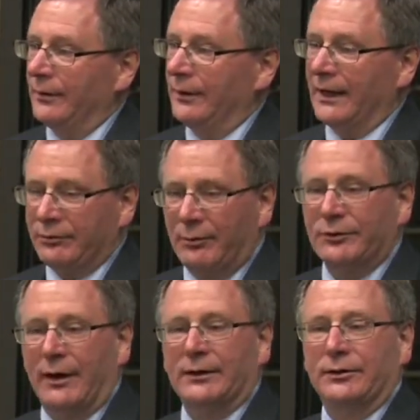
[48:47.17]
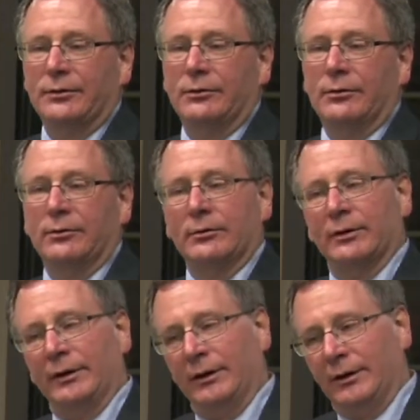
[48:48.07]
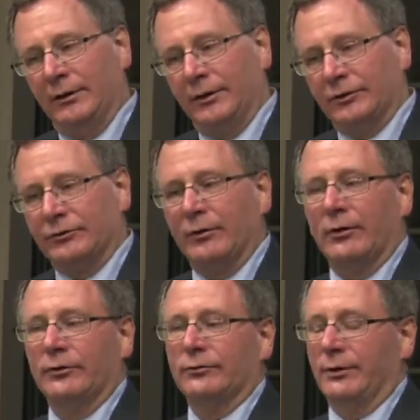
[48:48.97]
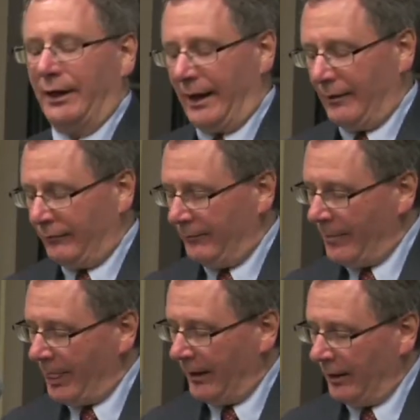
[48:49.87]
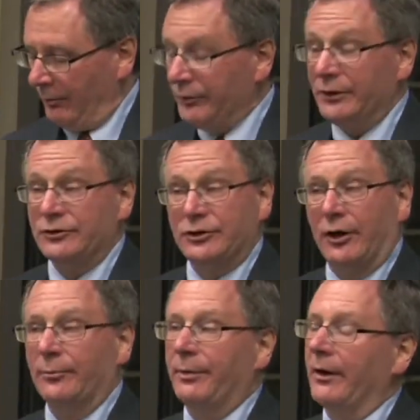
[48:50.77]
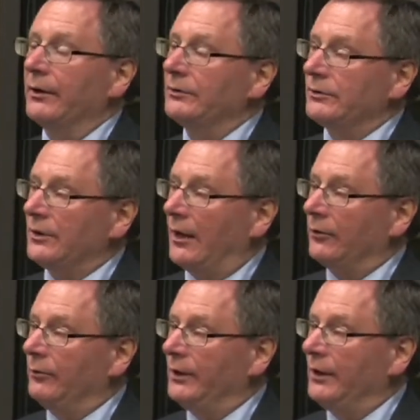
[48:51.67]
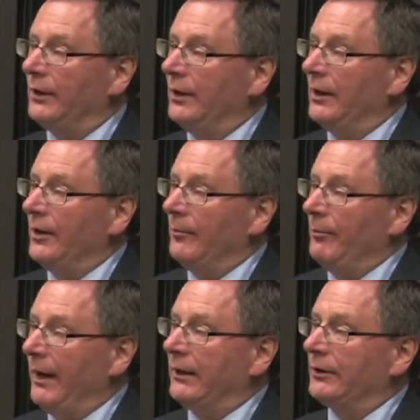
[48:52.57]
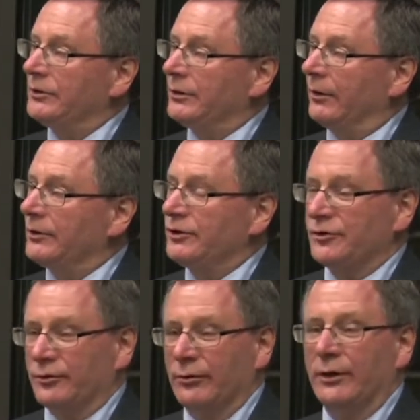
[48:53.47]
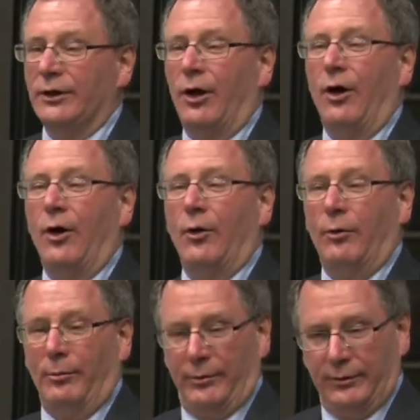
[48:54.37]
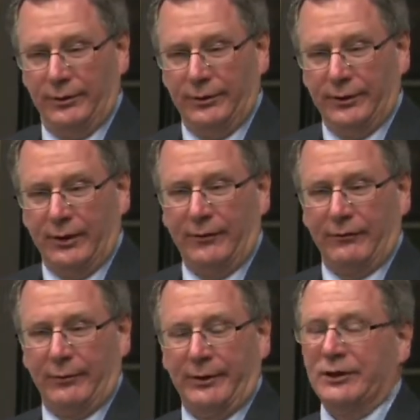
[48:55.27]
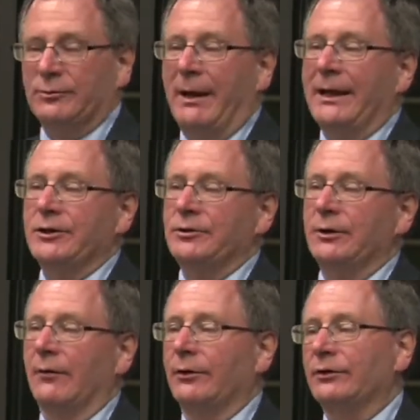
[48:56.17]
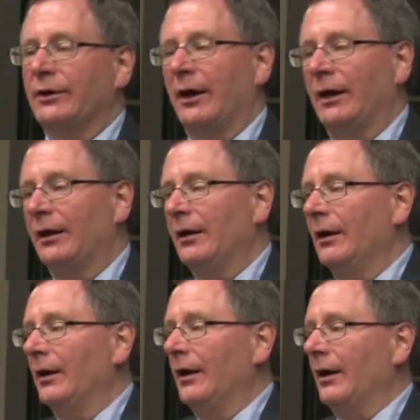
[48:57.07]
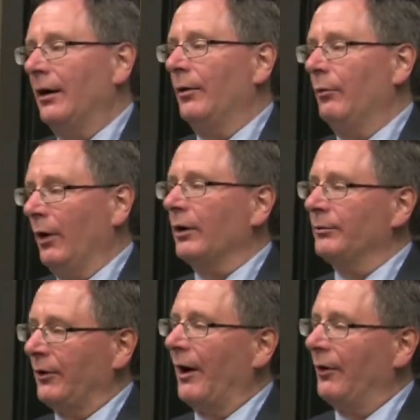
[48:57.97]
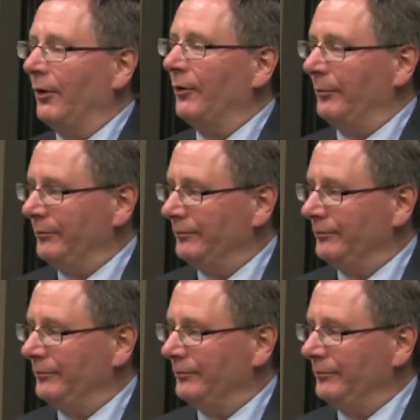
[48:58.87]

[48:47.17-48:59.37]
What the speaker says: That's what we're trying to do in the struggles we have with these shared parishes. How do we make the church truly the home of everyone? In Spanish, you never say, welcome to our home.